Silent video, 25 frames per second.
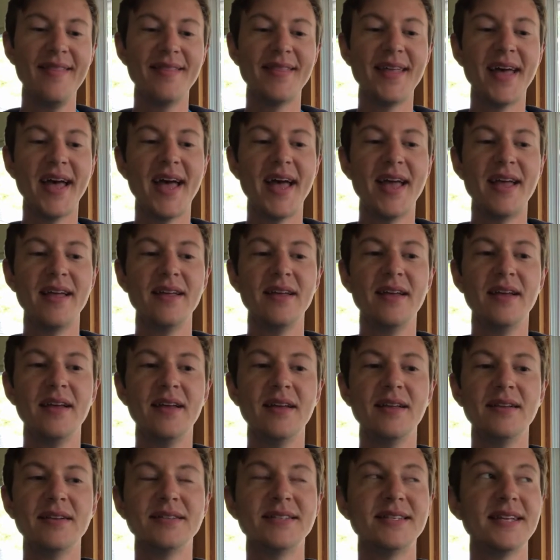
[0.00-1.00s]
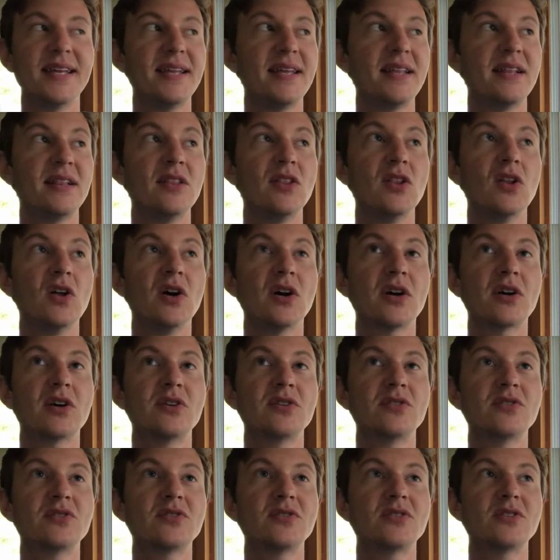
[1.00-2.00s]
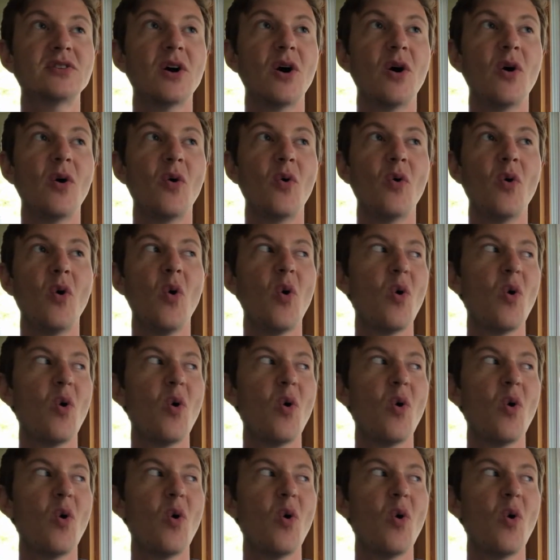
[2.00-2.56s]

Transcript: that didn't look so